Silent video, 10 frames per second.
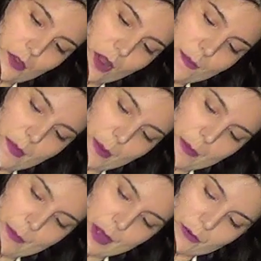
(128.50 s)
I'm
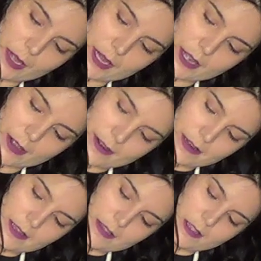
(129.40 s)
about right here.
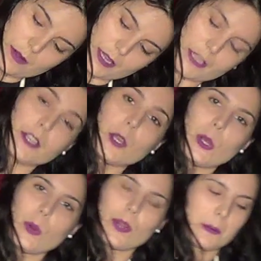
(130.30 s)
I gotta
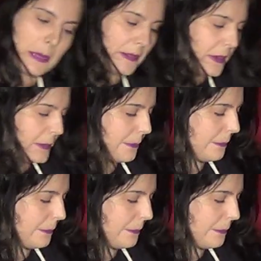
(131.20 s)
go right about there.